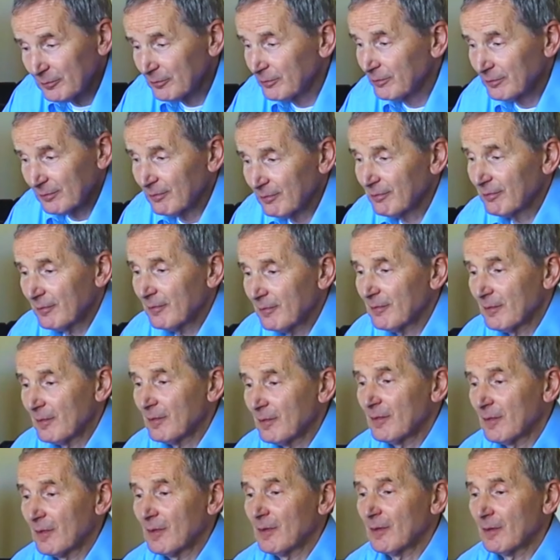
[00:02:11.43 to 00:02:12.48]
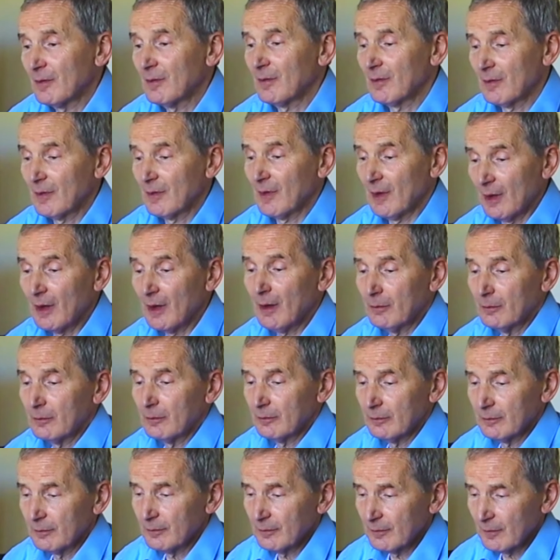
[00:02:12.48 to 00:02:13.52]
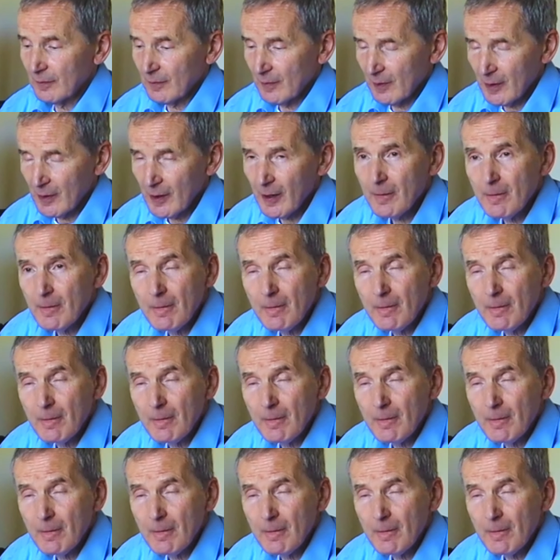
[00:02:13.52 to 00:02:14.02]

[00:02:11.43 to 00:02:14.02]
it must have been the first public yeah. electric charger yeah. in